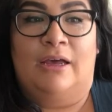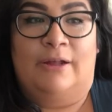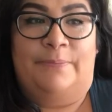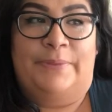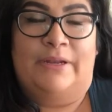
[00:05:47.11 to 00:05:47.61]

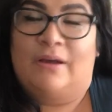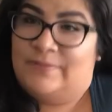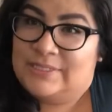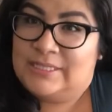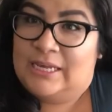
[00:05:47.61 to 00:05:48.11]
um, then
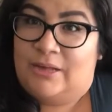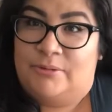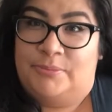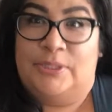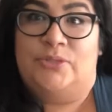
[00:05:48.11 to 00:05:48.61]
obviously I
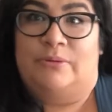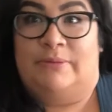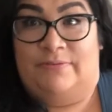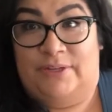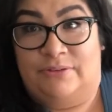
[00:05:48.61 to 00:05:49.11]
will be doing
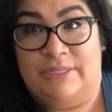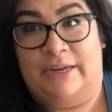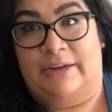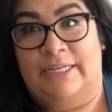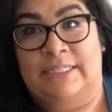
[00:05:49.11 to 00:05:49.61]
my video
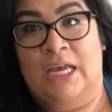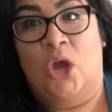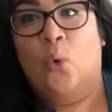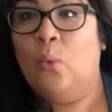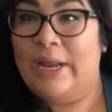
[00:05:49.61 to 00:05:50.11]
diaries
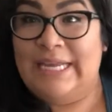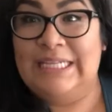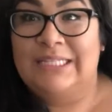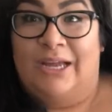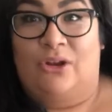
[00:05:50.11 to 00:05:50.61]
when
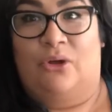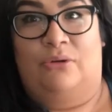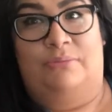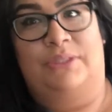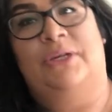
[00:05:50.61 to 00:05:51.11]
he's not
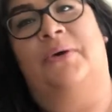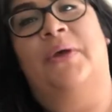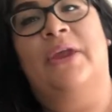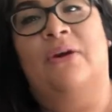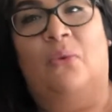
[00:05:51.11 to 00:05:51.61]
home.
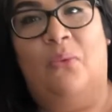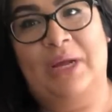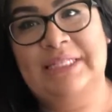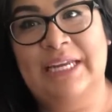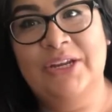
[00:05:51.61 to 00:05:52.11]
So
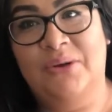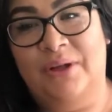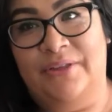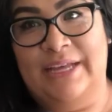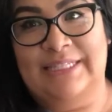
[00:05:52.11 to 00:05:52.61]
once I know
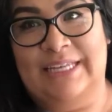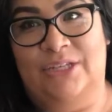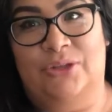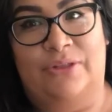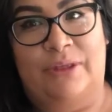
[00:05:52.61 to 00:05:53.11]
all that
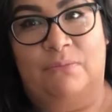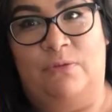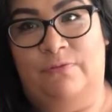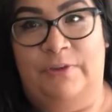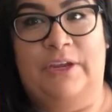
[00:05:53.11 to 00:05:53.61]
schedule, then
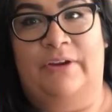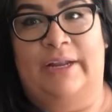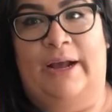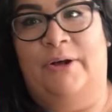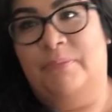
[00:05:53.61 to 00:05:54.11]
we'll figure
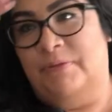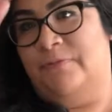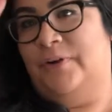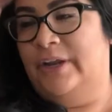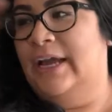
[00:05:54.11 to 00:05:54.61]
it out.
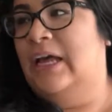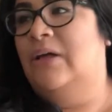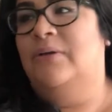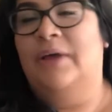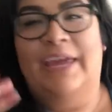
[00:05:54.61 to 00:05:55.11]
But for
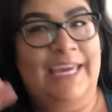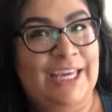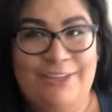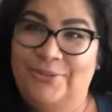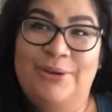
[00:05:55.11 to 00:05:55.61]
now,
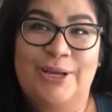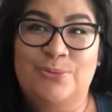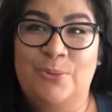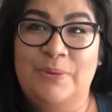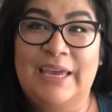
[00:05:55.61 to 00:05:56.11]
you
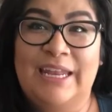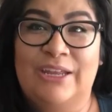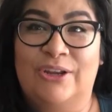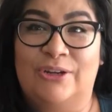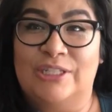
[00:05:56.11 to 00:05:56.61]
guys will be
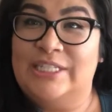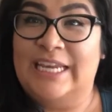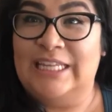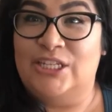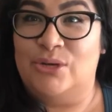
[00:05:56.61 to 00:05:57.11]
getting your
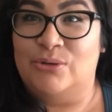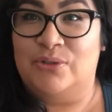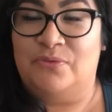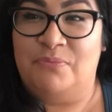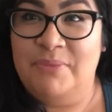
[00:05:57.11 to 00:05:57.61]
daily dose
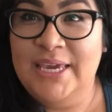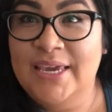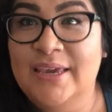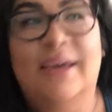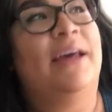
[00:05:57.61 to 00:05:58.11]
of
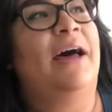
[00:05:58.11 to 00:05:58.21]
me